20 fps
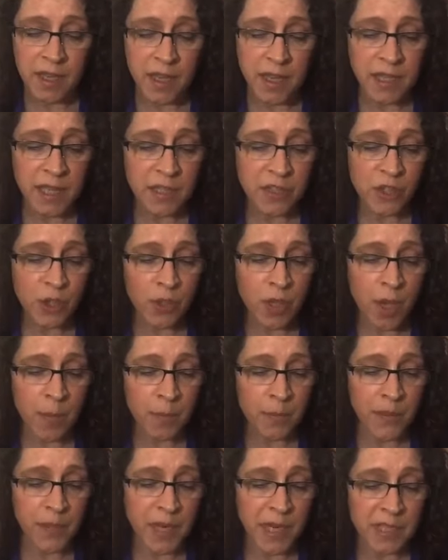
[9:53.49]
and I jog
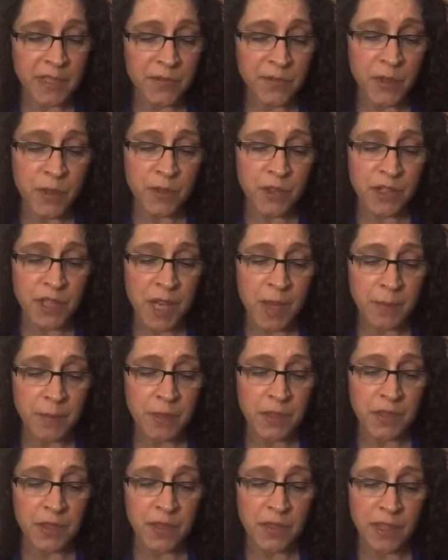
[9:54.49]
up the next few
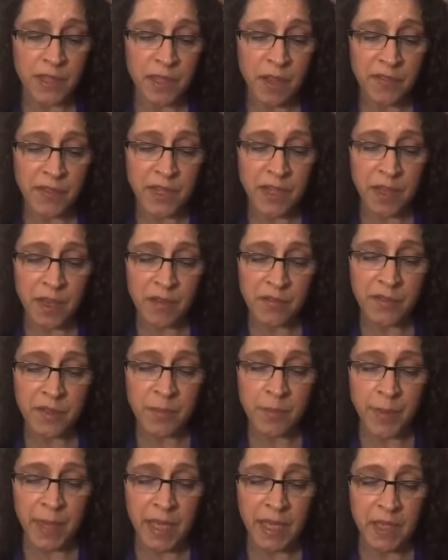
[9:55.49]
steps to the Lovin'
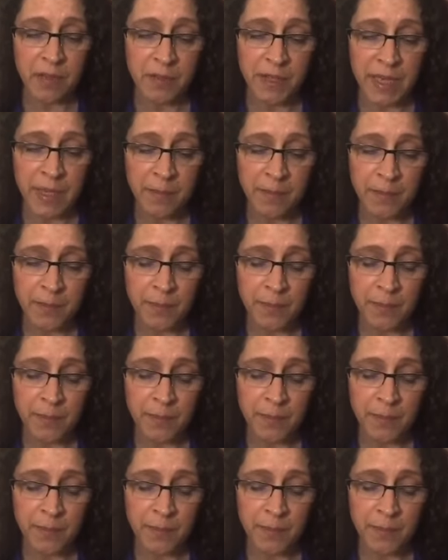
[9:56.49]
Oven Bakery.